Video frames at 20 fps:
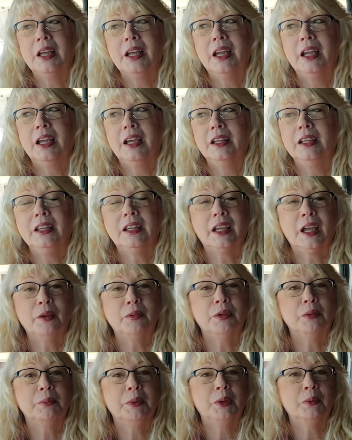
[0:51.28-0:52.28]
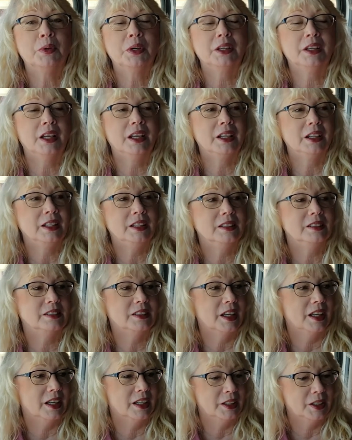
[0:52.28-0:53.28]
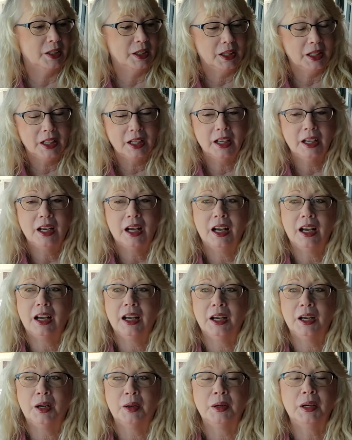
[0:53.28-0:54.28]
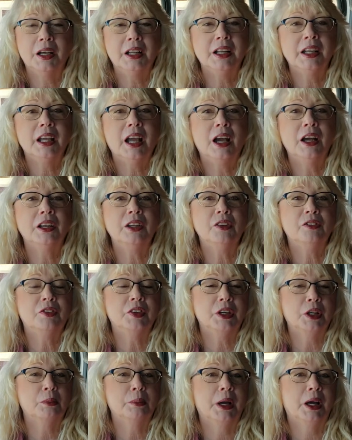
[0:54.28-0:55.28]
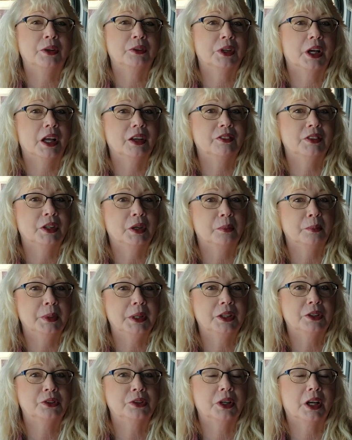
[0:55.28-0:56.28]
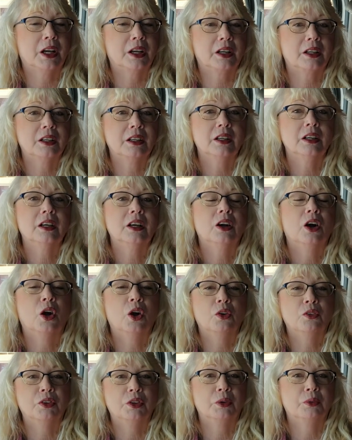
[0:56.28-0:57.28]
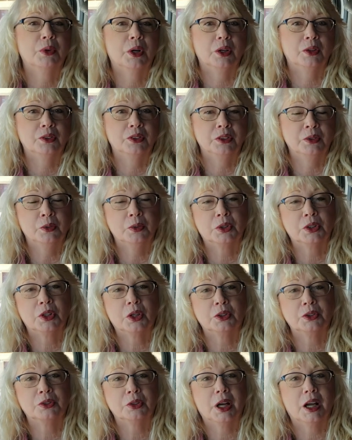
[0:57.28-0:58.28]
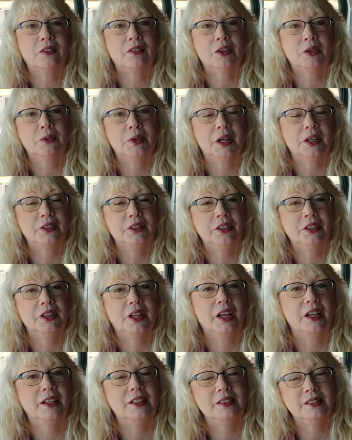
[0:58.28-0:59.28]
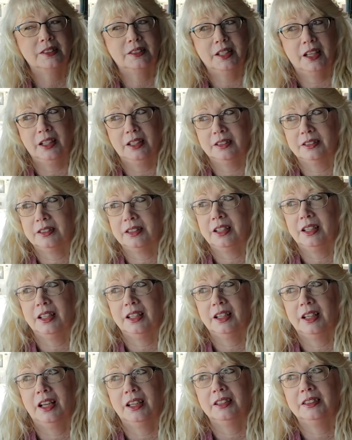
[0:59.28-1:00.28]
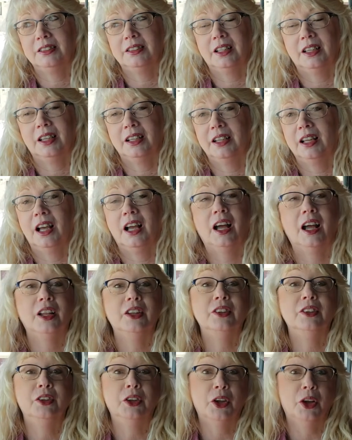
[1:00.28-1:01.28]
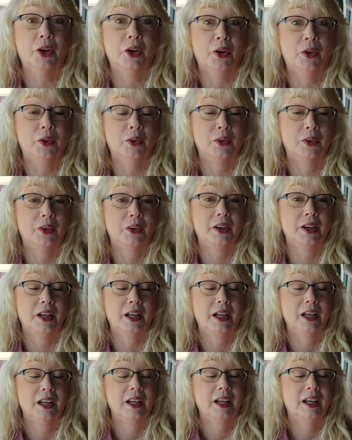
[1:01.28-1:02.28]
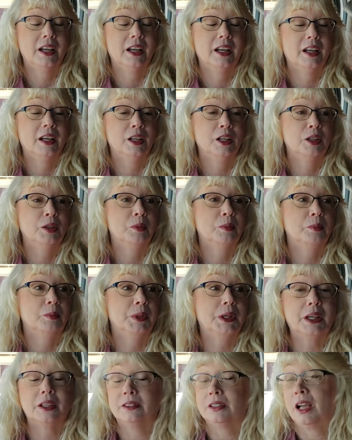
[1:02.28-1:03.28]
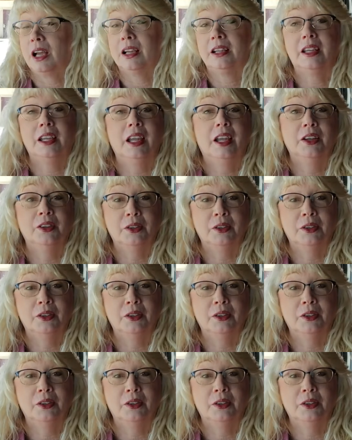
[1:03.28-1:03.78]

and he came to me one day and he said, honey, how do you feel about driving a big truck over the road, and we'll go travel around the United States? And I said, no, because I can't